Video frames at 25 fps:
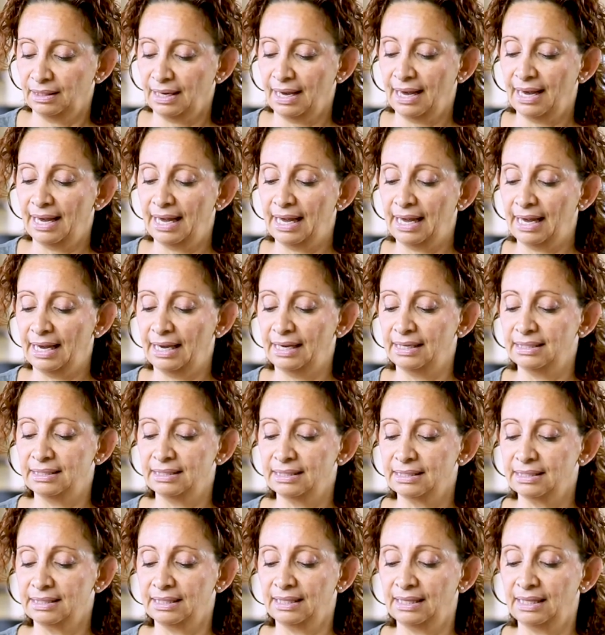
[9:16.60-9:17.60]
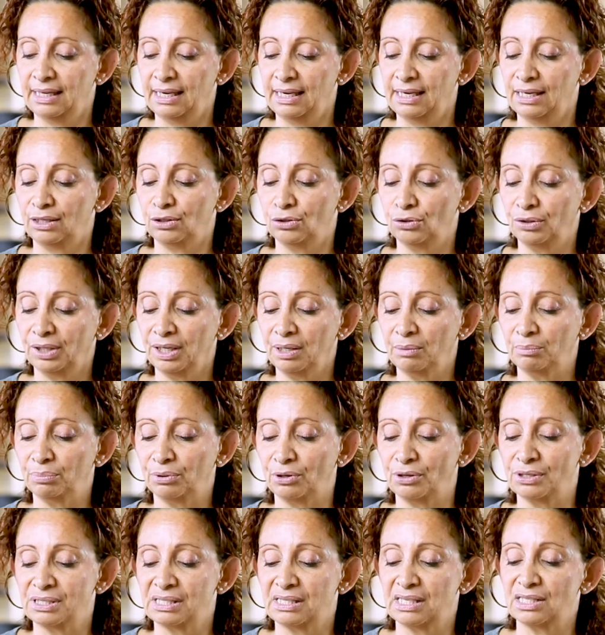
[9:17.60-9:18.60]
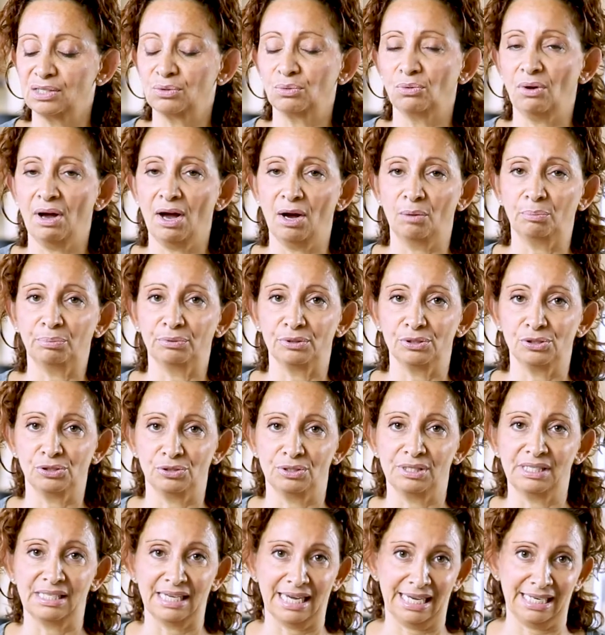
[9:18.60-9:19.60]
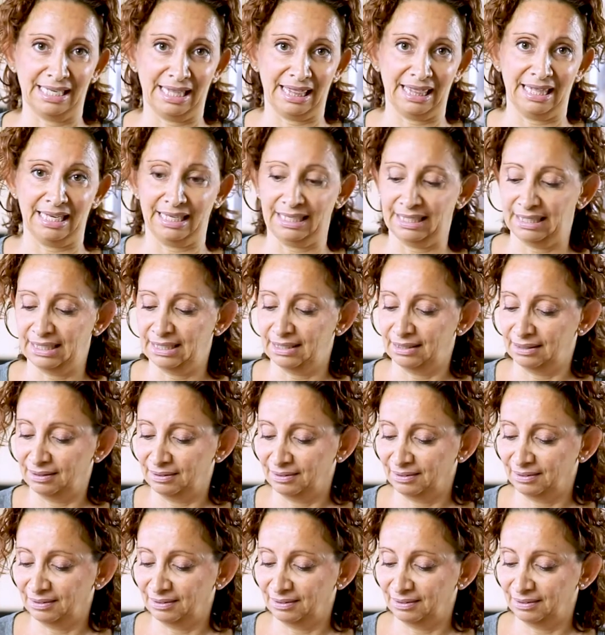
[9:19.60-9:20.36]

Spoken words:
And the cooking process will help reduce it and thicken it.